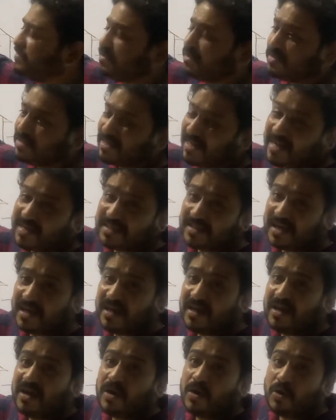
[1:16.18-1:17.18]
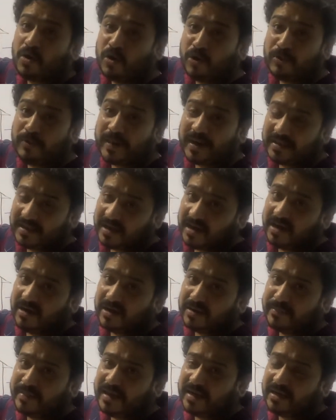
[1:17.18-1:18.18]
stakes owned by the
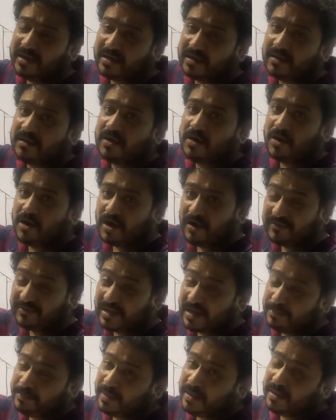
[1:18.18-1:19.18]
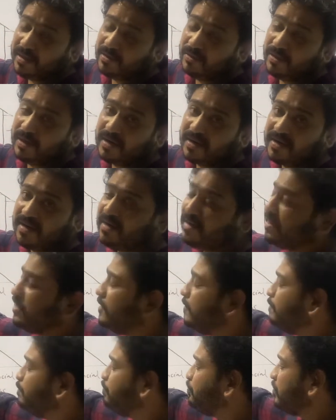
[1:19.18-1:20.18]
government of that particular
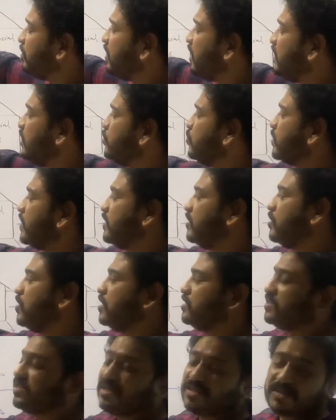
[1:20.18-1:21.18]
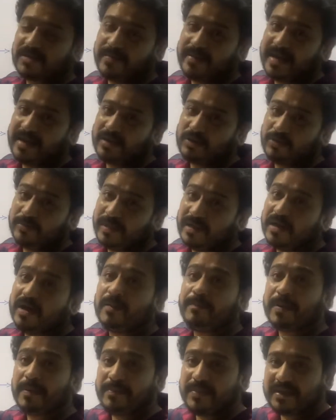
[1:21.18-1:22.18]
country, then you can call such a bank to be a
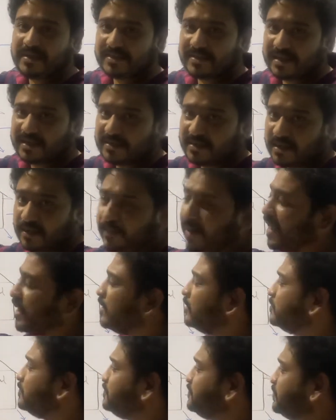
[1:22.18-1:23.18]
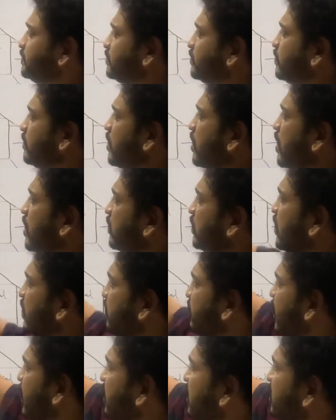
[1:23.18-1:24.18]
public sector bank the
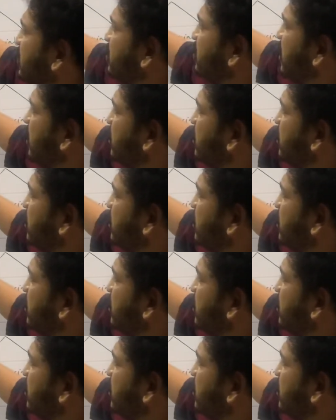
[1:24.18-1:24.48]
remaining shares